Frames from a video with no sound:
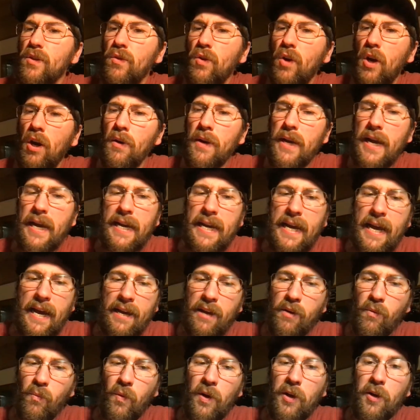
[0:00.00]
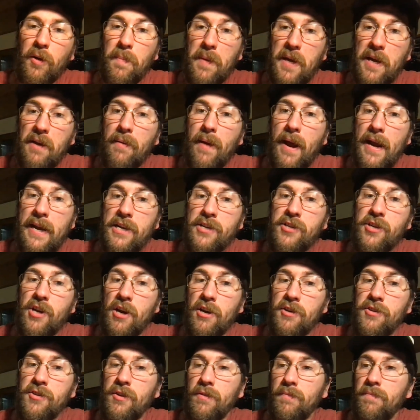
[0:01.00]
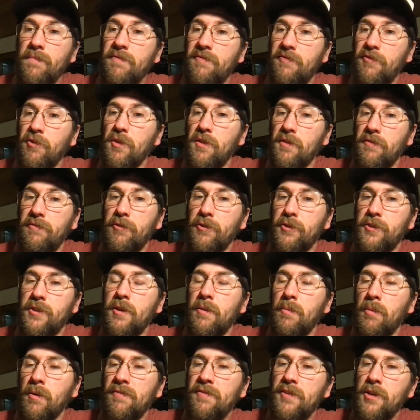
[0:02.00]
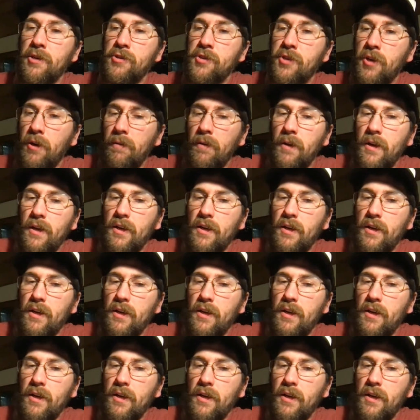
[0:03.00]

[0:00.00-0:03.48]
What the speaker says: Oh, yeah. It will be a ratty Charger for the foreseeable future.